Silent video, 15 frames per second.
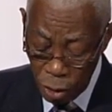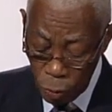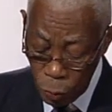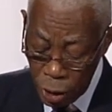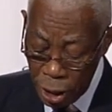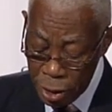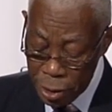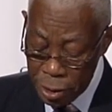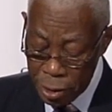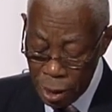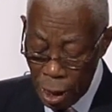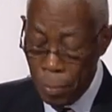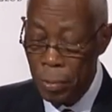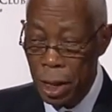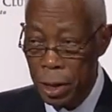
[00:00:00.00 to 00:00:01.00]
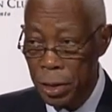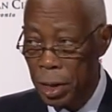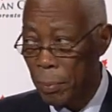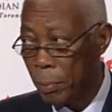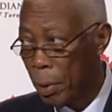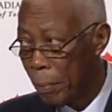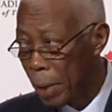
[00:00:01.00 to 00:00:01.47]
we established
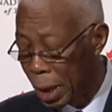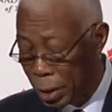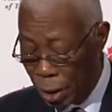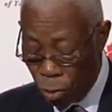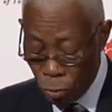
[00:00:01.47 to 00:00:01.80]
diplomatic